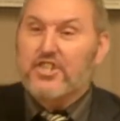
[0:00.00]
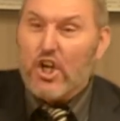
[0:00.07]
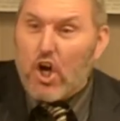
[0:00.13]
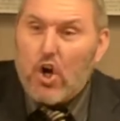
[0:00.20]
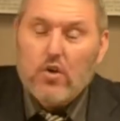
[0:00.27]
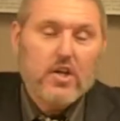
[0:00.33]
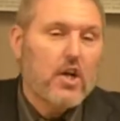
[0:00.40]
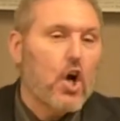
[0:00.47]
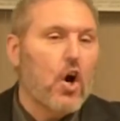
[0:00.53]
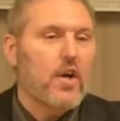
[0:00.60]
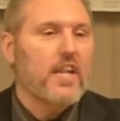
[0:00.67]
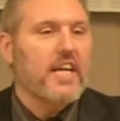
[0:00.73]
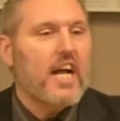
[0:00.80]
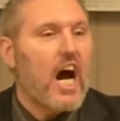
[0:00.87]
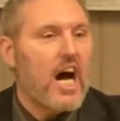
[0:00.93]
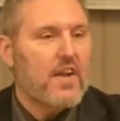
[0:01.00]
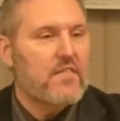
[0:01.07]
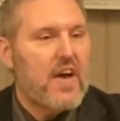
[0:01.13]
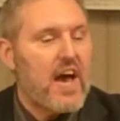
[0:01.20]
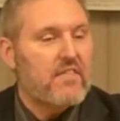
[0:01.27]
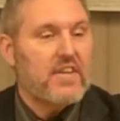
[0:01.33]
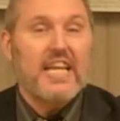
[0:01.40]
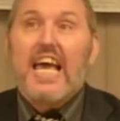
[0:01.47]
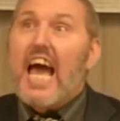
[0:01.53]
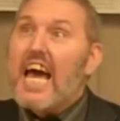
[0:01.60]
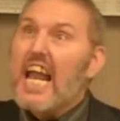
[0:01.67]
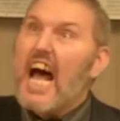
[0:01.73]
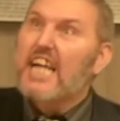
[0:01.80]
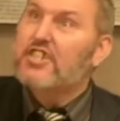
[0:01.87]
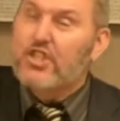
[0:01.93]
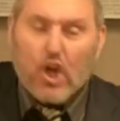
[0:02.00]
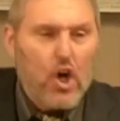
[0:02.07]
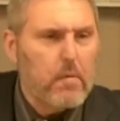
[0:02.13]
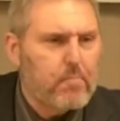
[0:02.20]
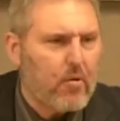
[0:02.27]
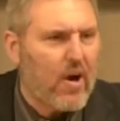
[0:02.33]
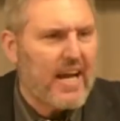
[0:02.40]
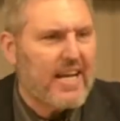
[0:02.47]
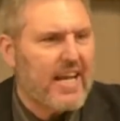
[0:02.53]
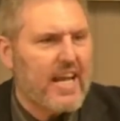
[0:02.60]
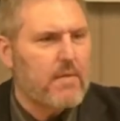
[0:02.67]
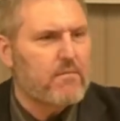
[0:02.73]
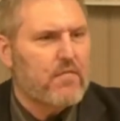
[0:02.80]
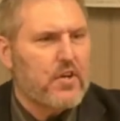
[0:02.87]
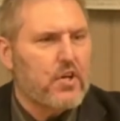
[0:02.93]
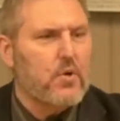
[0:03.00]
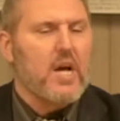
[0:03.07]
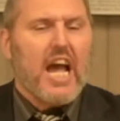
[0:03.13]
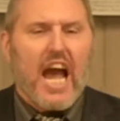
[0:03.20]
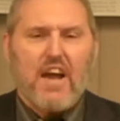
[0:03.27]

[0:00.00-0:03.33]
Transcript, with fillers: do go to the God of heaven, and I do pray to Him for you,